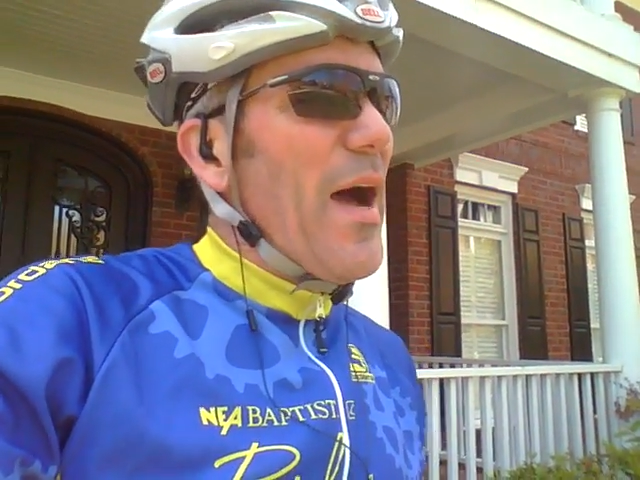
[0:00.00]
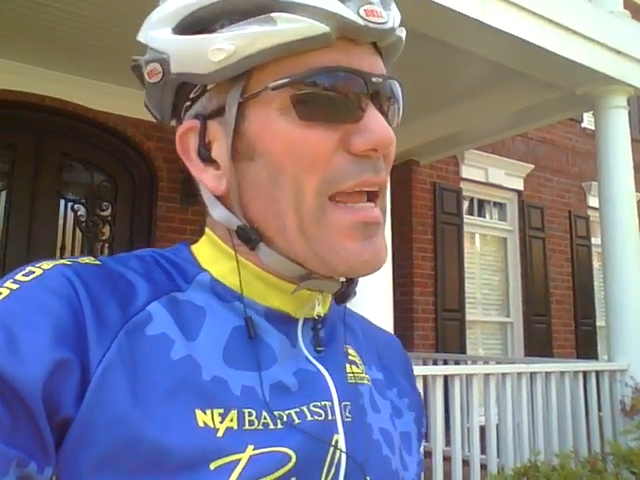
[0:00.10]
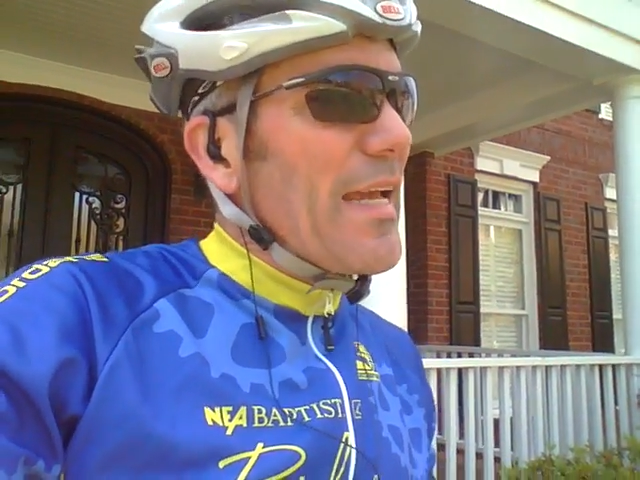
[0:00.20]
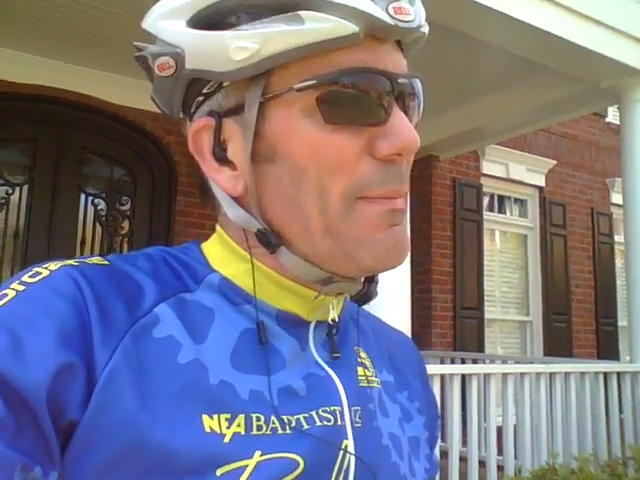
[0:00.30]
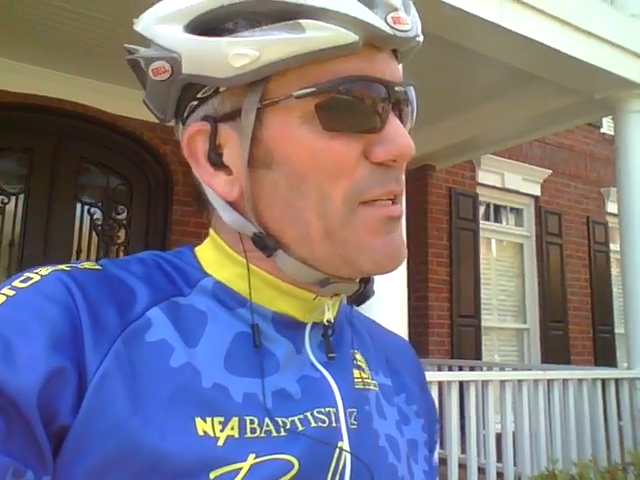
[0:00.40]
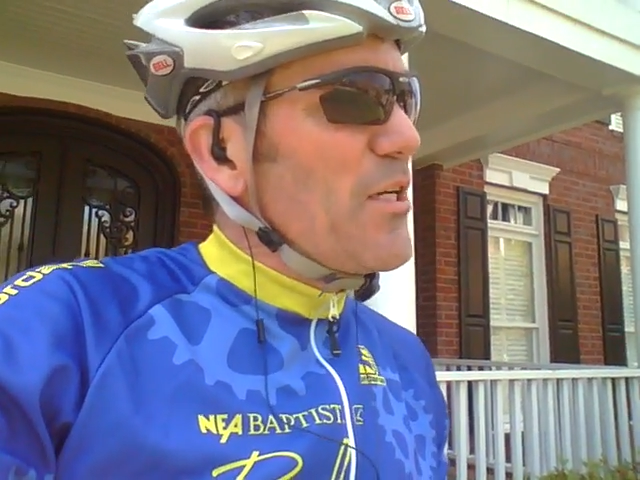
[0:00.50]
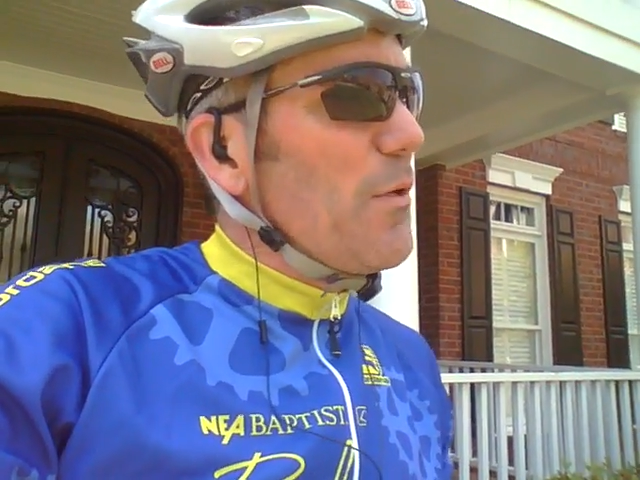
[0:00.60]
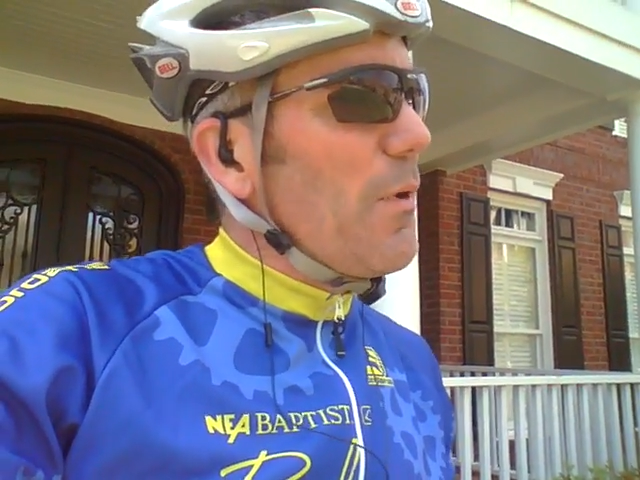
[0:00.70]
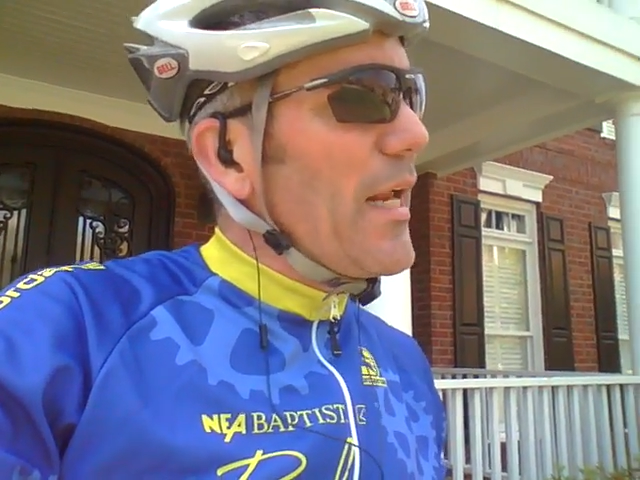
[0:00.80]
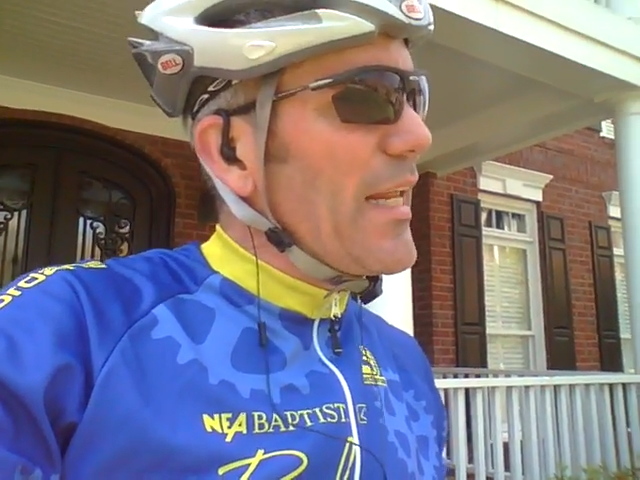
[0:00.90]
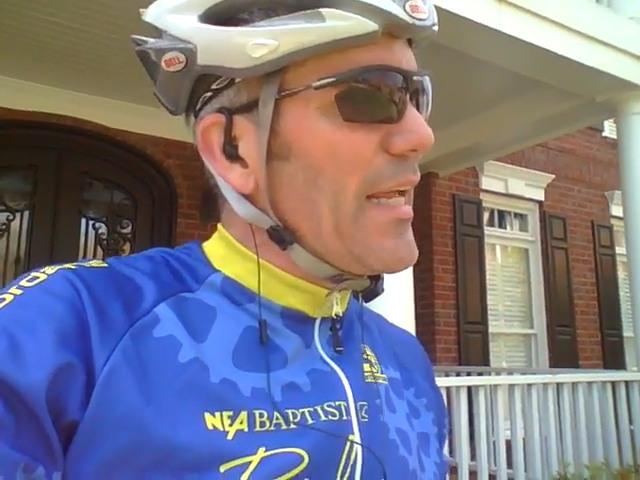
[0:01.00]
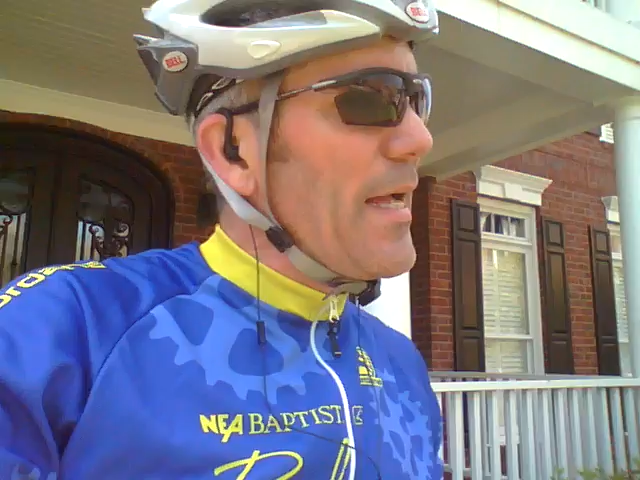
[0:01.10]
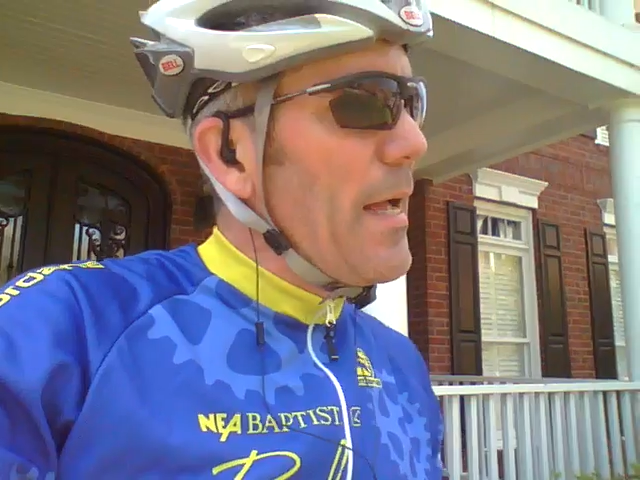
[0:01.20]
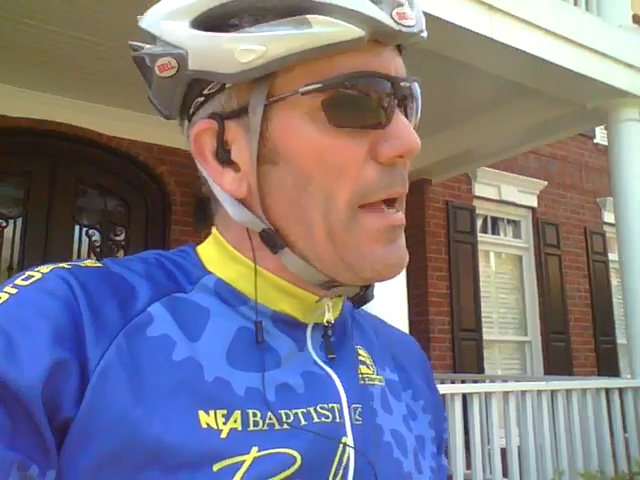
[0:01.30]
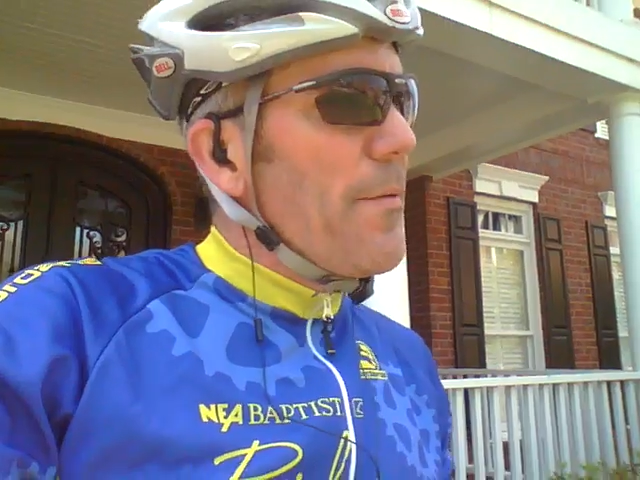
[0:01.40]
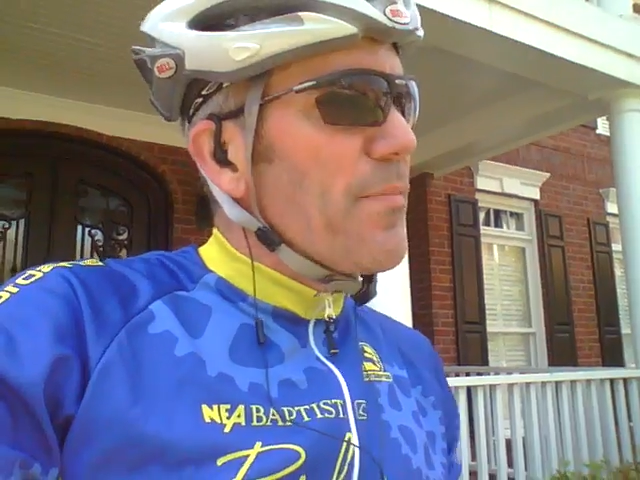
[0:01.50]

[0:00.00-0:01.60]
on the bike. But you know what?